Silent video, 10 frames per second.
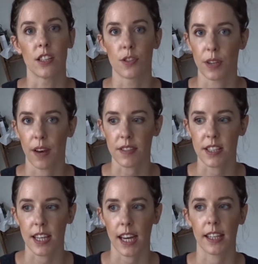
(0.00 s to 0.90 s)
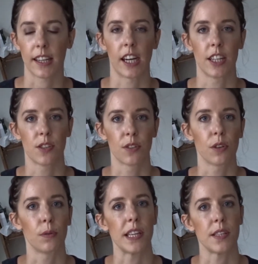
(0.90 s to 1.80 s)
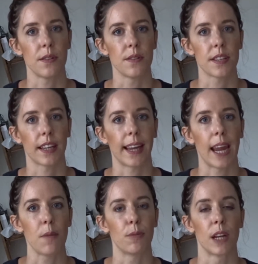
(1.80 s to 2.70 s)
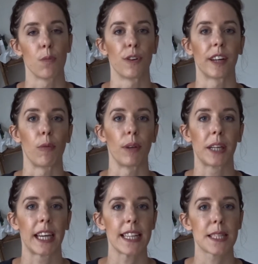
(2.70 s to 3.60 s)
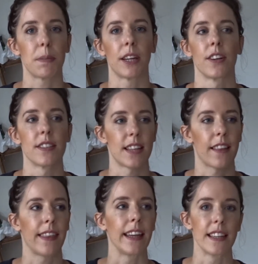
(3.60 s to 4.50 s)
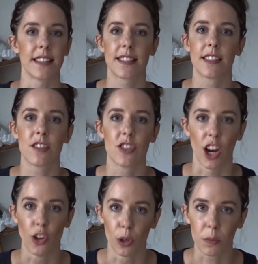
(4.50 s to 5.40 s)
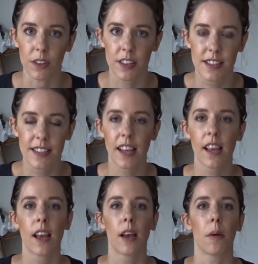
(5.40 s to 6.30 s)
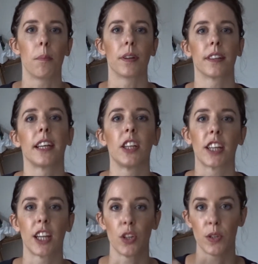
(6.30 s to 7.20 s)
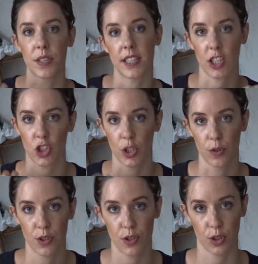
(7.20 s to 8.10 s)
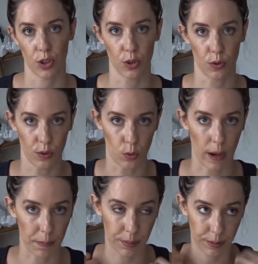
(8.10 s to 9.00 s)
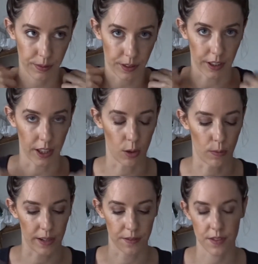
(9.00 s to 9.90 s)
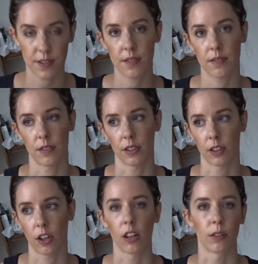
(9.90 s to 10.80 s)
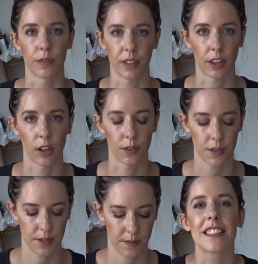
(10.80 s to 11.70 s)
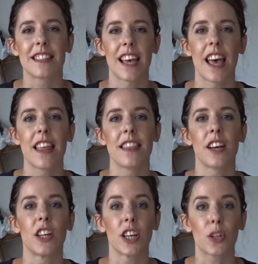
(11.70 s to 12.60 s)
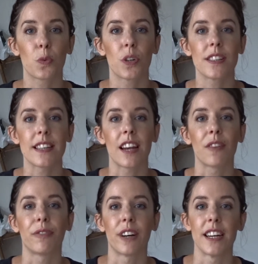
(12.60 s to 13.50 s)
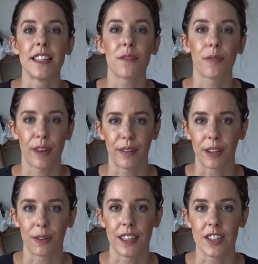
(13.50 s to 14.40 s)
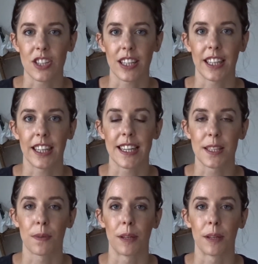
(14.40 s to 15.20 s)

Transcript: do have to say that I don't always use a cape when I'm working with kids because that thing is ginormous, but then you can use tissues to wrap around the collar of their clothes. Then another one that I find very cringy is when